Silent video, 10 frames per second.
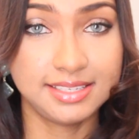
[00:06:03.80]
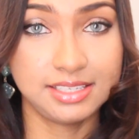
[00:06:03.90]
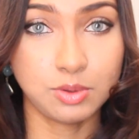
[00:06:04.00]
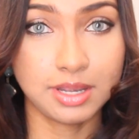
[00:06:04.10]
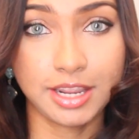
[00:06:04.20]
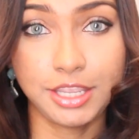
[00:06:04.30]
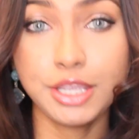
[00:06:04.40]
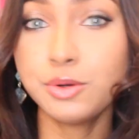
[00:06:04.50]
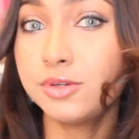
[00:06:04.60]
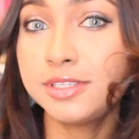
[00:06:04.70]
This is what I
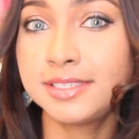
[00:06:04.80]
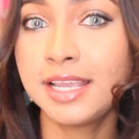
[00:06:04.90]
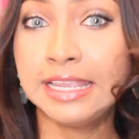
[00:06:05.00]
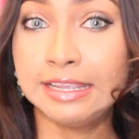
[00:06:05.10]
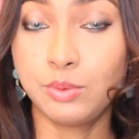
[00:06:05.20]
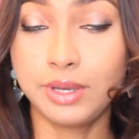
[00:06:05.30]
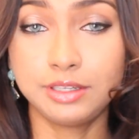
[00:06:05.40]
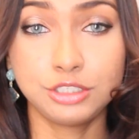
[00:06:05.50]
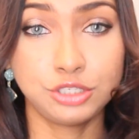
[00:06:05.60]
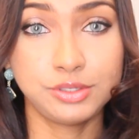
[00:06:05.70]
use,
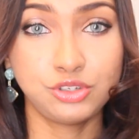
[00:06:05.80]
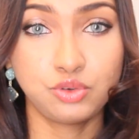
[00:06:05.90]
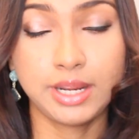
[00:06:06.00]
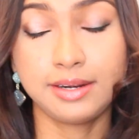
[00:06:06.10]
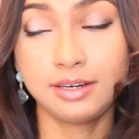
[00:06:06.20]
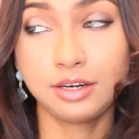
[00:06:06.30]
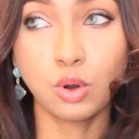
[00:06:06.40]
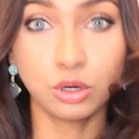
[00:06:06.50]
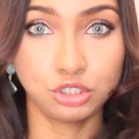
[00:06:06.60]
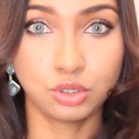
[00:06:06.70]
whether to straighten
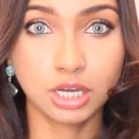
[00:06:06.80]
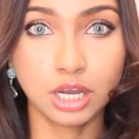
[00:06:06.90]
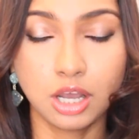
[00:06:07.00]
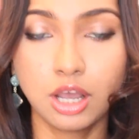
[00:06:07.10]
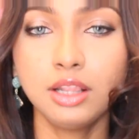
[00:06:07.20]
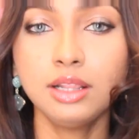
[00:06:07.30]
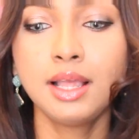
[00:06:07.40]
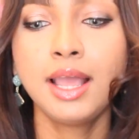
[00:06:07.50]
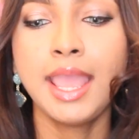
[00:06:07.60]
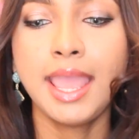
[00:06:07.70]
or to curl.
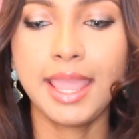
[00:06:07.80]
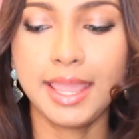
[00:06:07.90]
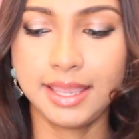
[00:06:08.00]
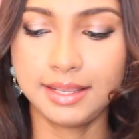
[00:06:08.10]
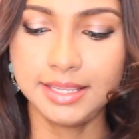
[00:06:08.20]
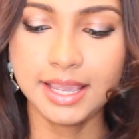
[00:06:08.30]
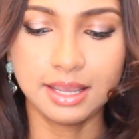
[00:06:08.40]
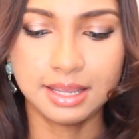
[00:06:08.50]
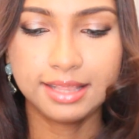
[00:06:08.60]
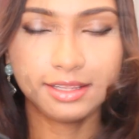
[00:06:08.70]
And
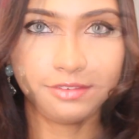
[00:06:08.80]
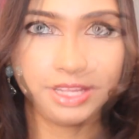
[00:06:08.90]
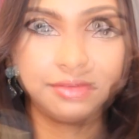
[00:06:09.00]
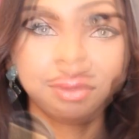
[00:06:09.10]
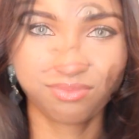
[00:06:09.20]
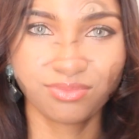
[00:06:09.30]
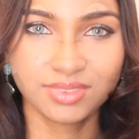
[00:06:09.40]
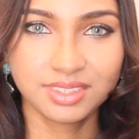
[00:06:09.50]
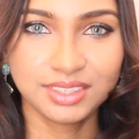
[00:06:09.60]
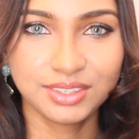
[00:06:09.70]
yeah, I love it.
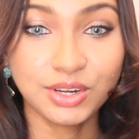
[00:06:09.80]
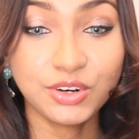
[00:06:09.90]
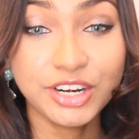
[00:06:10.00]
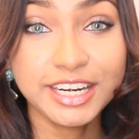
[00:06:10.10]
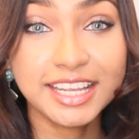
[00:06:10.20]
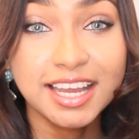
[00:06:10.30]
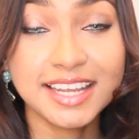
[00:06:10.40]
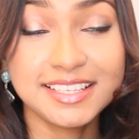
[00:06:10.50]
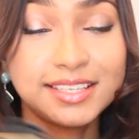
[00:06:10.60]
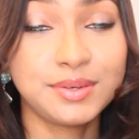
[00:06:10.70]
Alrighty
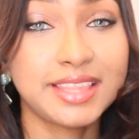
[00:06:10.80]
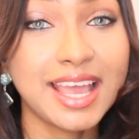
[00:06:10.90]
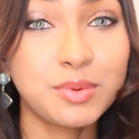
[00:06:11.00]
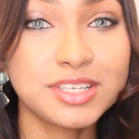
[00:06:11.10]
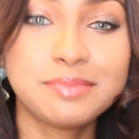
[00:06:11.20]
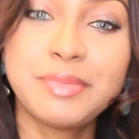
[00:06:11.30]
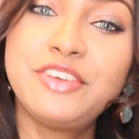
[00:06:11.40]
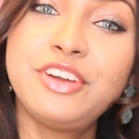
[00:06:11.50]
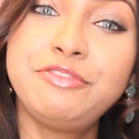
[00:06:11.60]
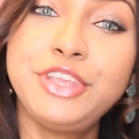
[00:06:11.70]
guys, so that was
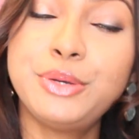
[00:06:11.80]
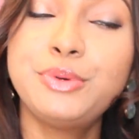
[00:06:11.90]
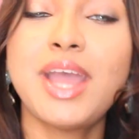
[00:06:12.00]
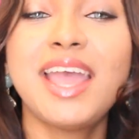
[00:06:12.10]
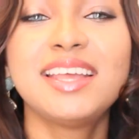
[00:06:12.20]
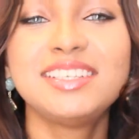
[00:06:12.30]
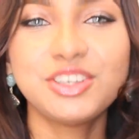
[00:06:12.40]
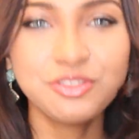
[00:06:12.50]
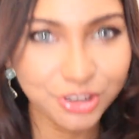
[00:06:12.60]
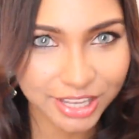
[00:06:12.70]
my review, and
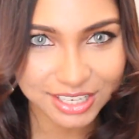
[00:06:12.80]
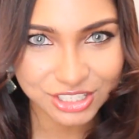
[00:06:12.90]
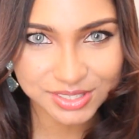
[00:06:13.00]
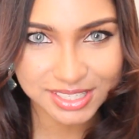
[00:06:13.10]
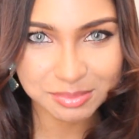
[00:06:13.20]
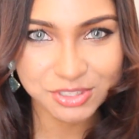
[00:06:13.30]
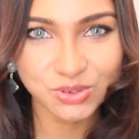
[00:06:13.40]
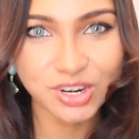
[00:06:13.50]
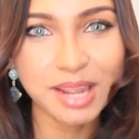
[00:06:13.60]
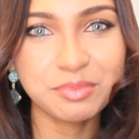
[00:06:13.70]
don't forget to
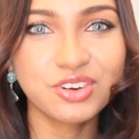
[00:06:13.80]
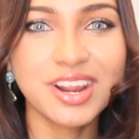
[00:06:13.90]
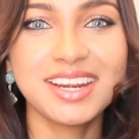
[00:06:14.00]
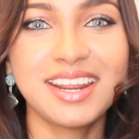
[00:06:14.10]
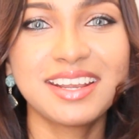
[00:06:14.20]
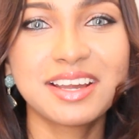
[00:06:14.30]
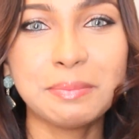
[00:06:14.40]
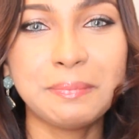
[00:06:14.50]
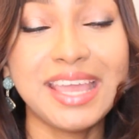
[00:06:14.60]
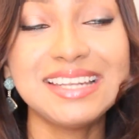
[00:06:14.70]
subscribe, rate and
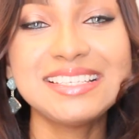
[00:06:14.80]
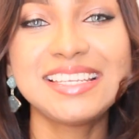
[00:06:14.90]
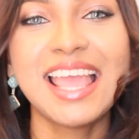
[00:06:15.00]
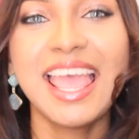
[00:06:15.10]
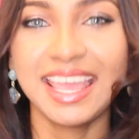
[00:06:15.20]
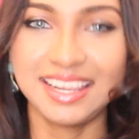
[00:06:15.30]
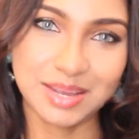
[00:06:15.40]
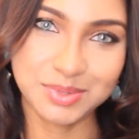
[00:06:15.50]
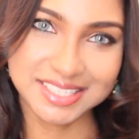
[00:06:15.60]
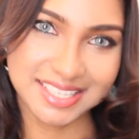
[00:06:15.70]
comment, and
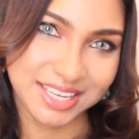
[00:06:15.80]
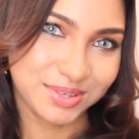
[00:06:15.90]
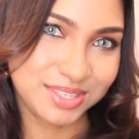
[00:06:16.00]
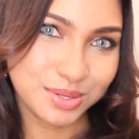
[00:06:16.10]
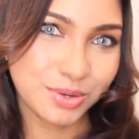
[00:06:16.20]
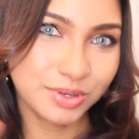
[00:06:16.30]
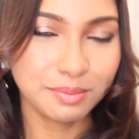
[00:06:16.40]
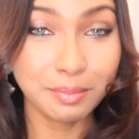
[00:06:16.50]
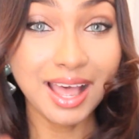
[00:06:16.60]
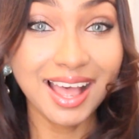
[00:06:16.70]
I will see you
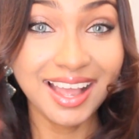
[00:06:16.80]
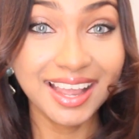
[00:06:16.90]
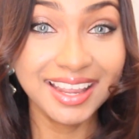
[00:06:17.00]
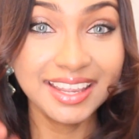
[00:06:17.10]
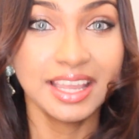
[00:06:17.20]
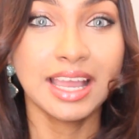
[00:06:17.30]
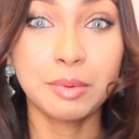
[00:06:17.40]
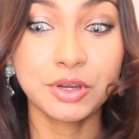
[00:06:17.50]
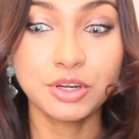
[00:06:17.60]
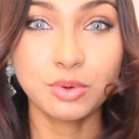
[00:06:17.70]
soon. Bye!
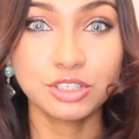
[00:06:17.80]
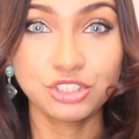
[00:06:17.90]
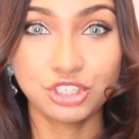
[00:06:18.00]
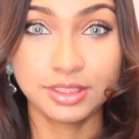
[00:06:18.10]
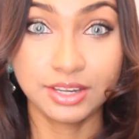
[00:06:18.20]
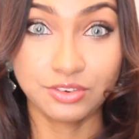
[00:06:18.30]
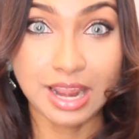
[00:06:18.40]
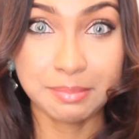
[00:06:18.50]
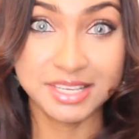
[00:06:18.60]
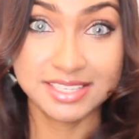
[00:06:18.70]
I'm gonna watch the
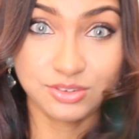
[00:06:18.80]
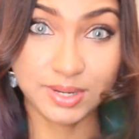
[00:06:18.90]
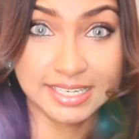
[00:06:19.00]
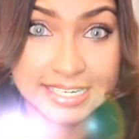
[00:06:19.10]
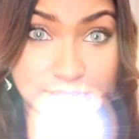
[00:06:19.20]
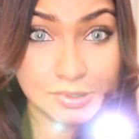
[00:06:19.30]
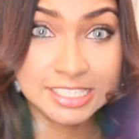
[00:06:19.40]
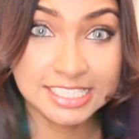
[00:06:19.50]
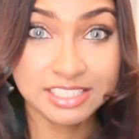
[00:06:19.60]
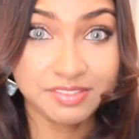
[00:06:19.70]
Grammys right now
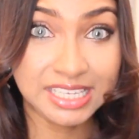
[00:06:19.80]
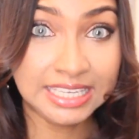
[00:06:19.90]
on TV.